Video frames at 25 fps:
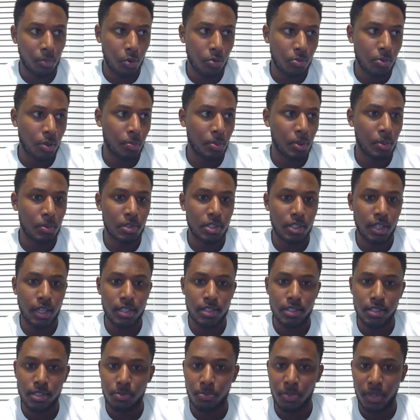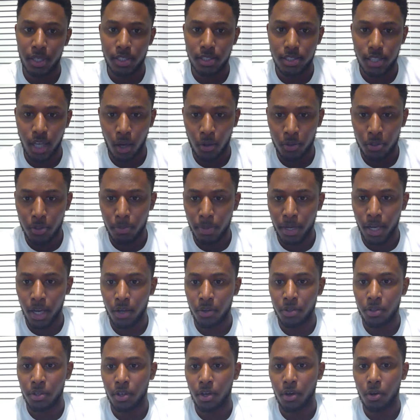when people say it's just being talked
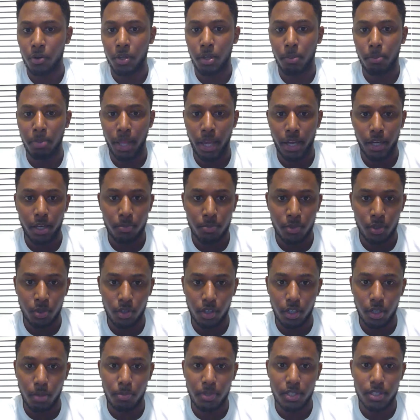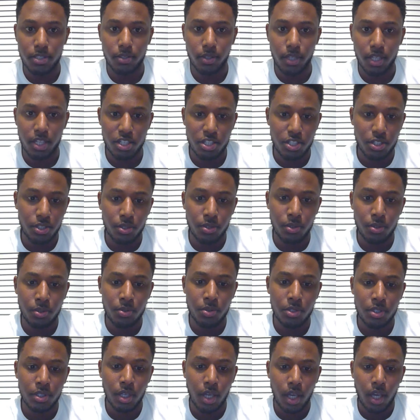about, in the Black community of mental
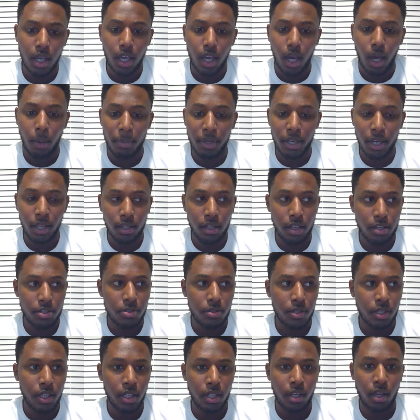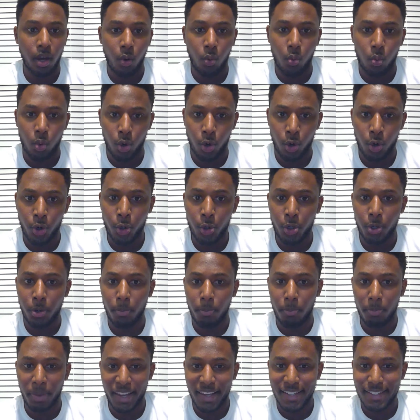issues. I mean, unless you're getting a
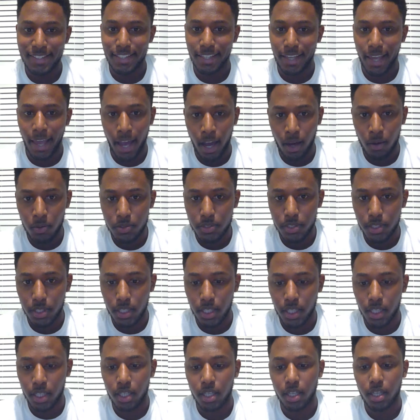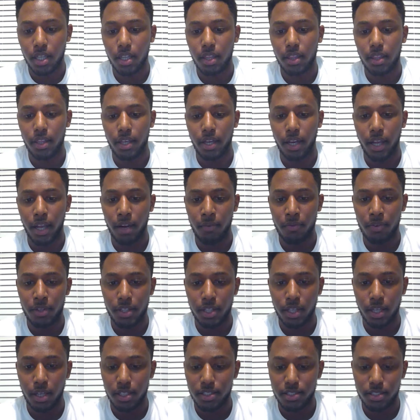word-based counseling, then
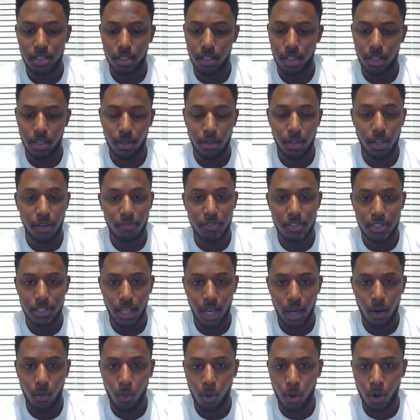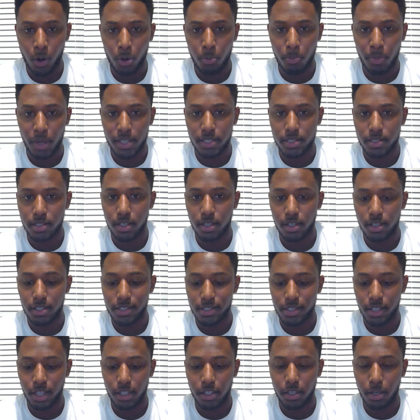everything, because if it's not word-based, then there's
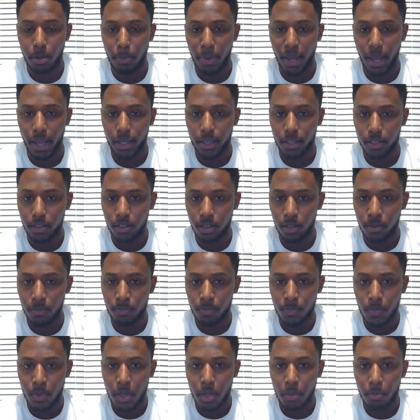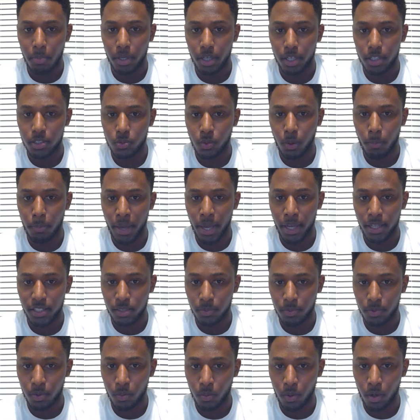nothing to back it up. Because what backs
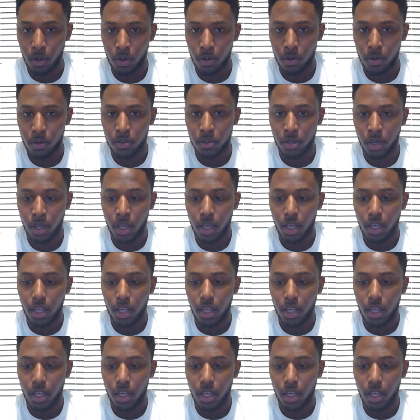up the word